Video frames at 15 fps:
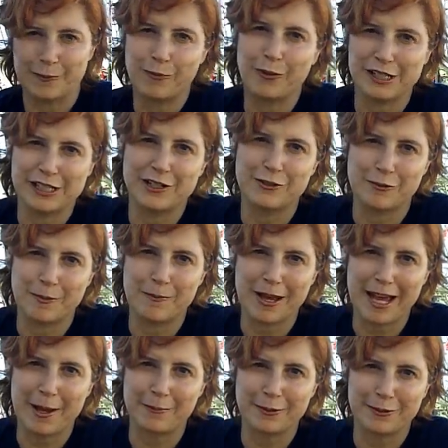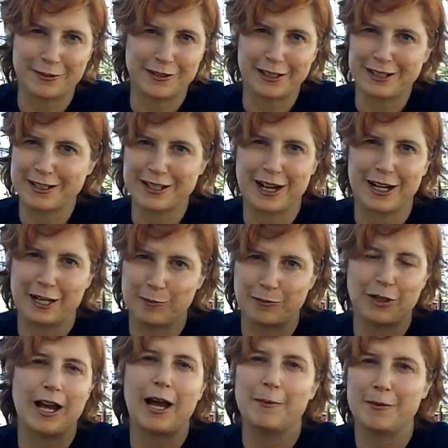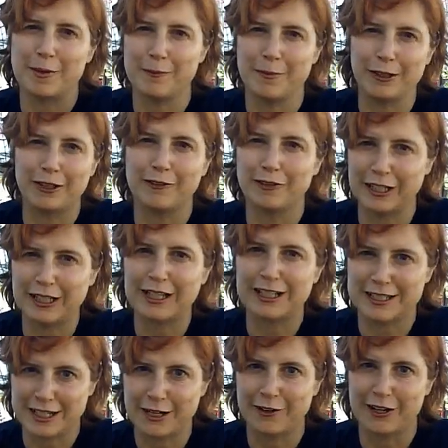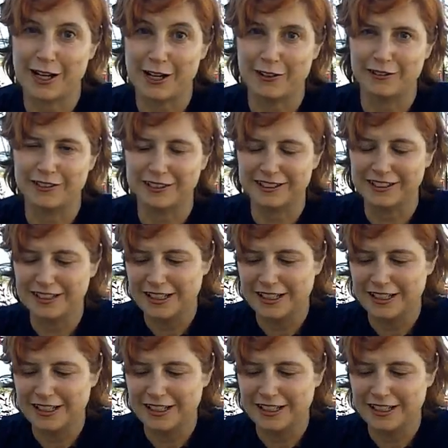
and he points to a map, and there's like a tiny blob in the middle of Lake Ontario.